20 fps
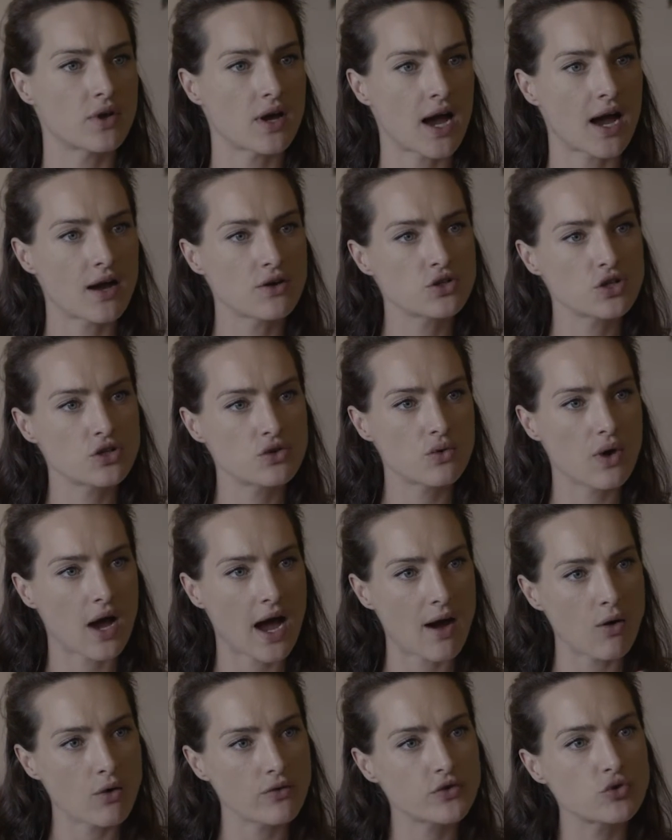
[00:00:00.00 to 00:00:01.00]
How
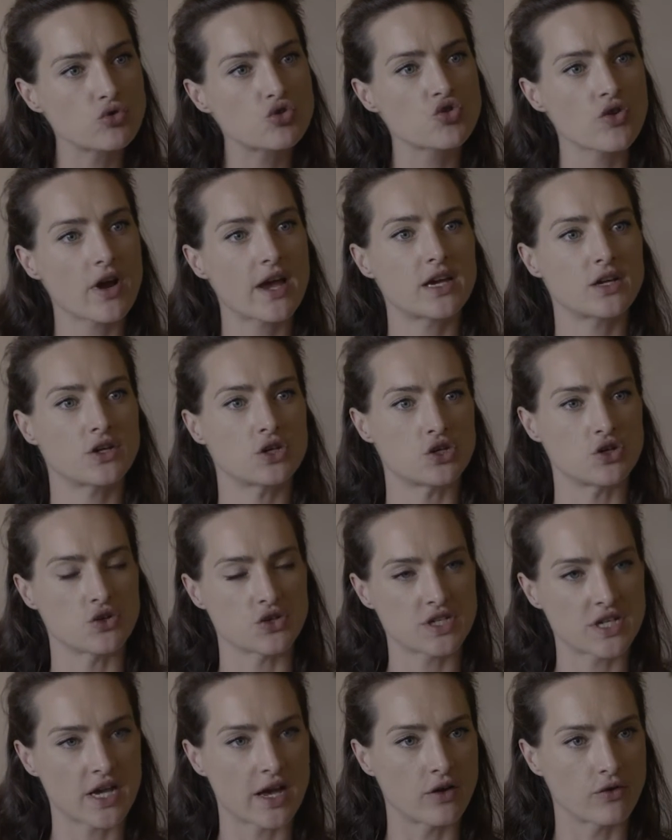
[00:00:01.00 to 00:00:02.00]
have you trained
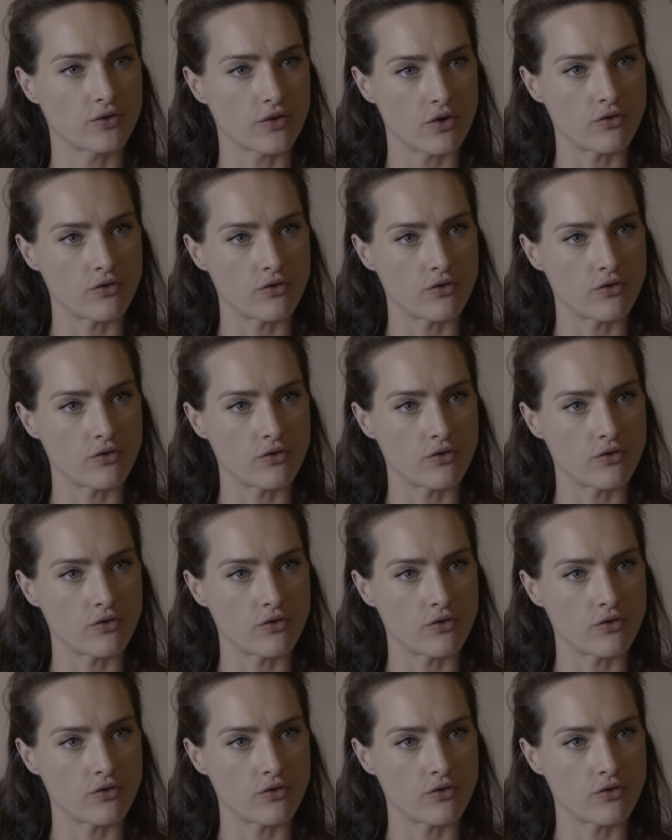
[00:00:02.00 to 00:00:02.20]
yourself